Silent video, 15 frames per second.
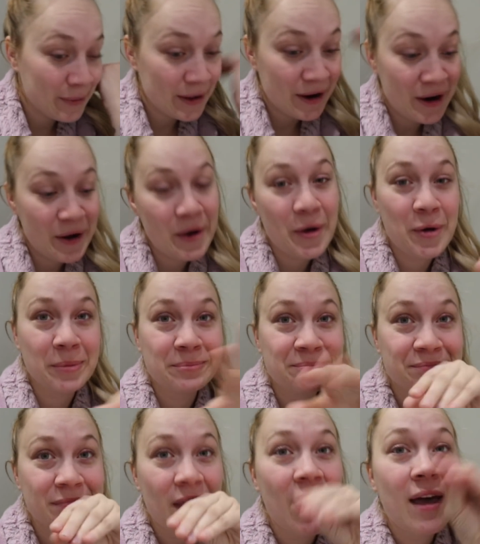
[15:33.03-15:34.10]
We are
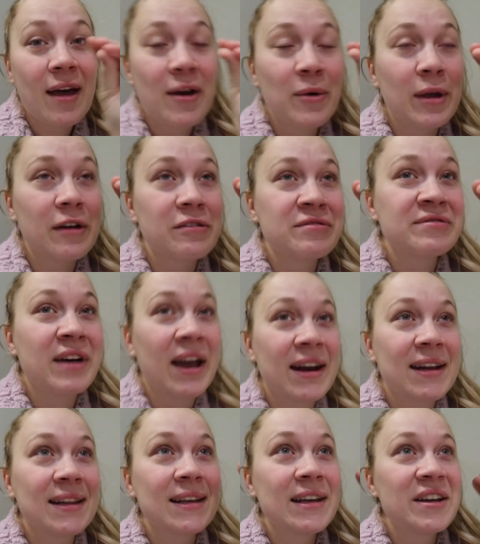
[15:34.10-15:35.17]
home. We are
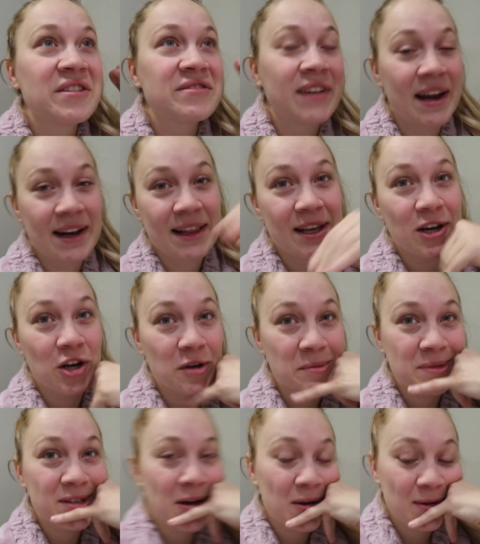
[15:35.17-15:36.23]
finally
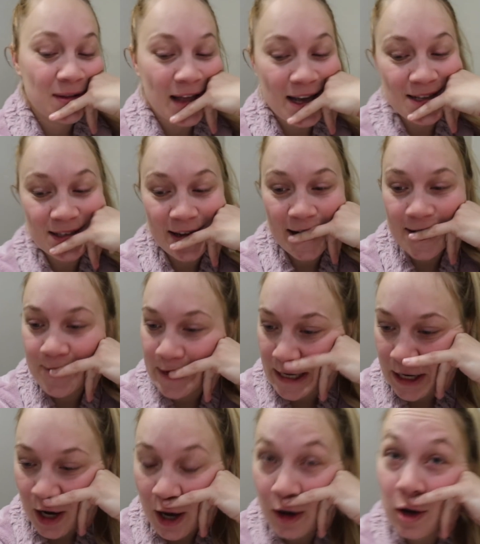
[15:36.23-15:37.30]
home. So last night
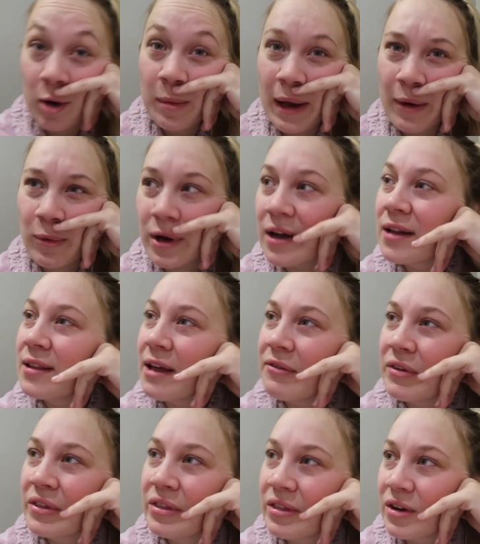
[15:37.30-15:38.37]
we got home at what,
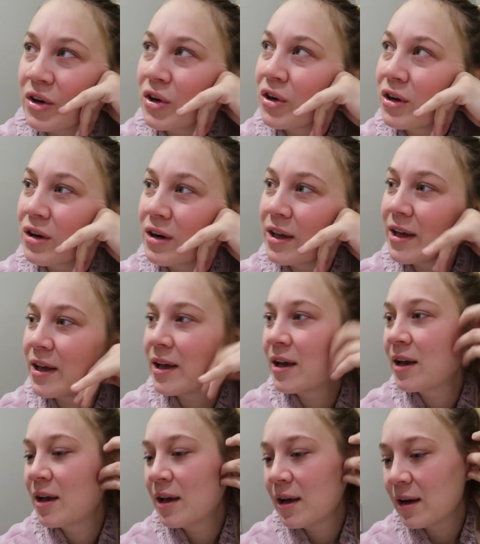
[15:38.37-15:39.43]
11:30?
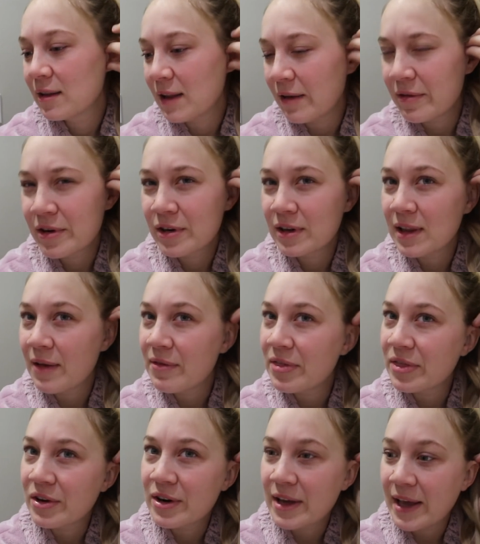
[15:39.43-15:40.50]
11 or
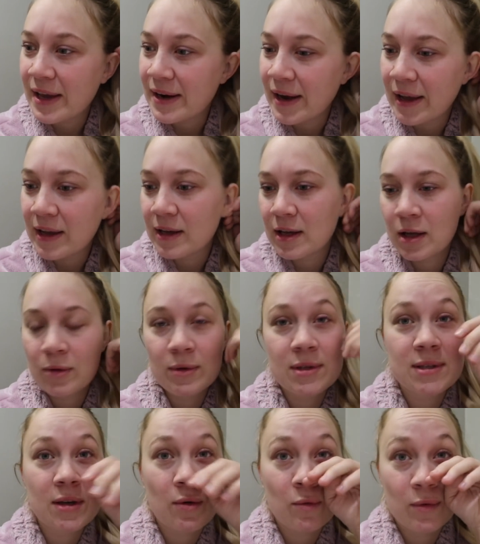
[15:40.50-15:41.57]
11:30 at night. It
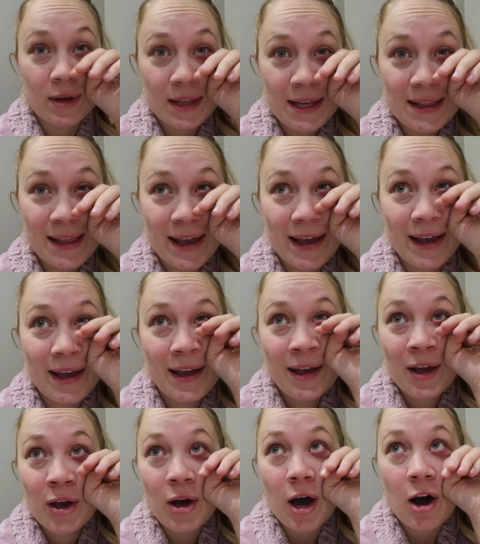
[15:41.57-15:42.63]
was really late.
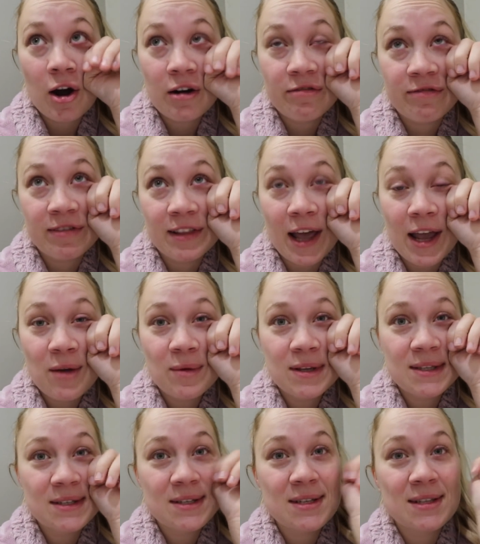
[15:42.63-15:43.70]
Our flight
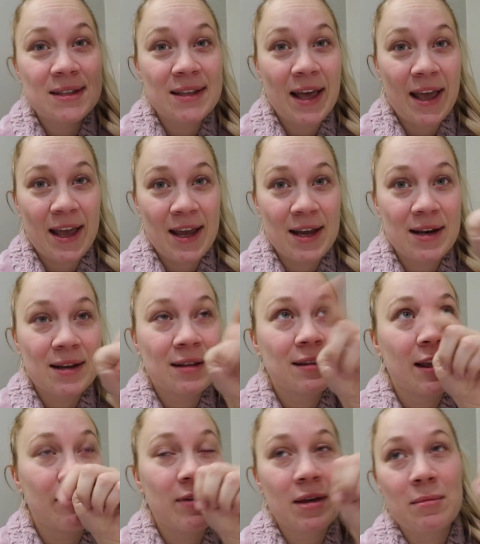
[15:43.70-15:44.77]
was delayed
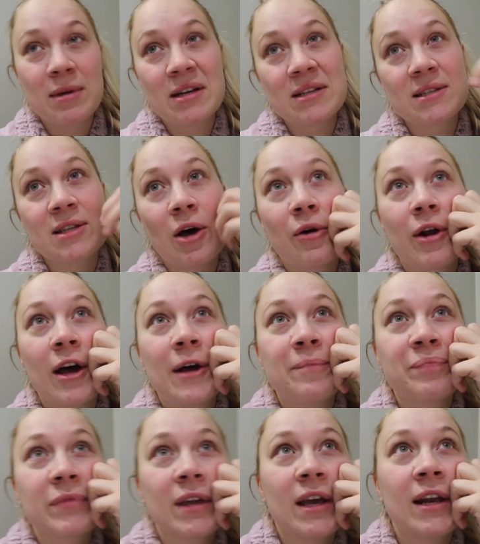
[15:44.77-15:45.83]
leaving Minnesota.
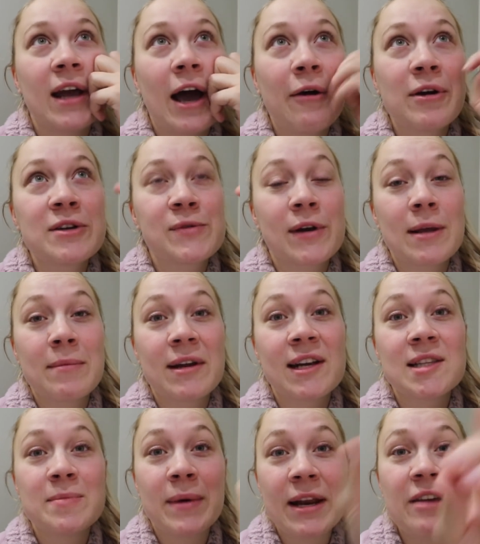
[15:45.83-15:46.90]
An hour and 20
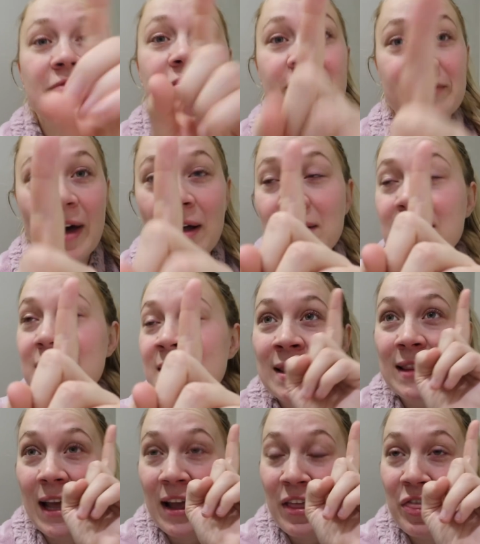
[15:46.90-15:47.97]
minutes, but it felt
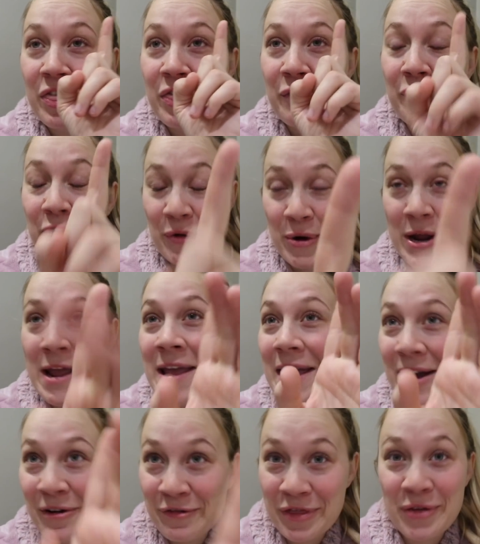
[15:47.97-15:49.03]
like
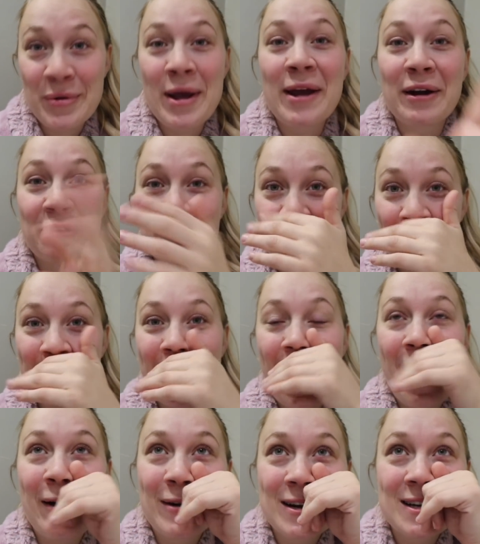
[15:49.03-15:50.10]
three or four
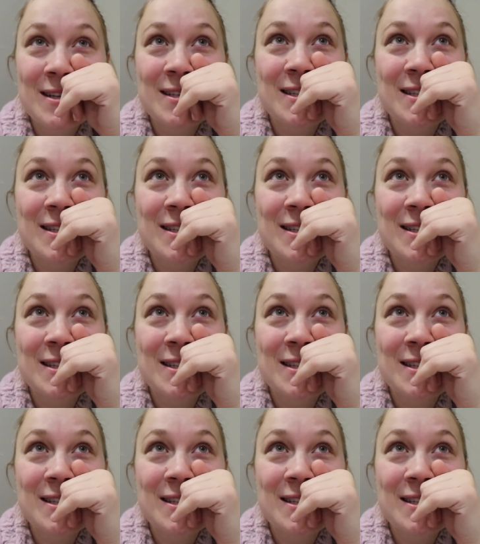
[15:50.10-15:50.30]
hours.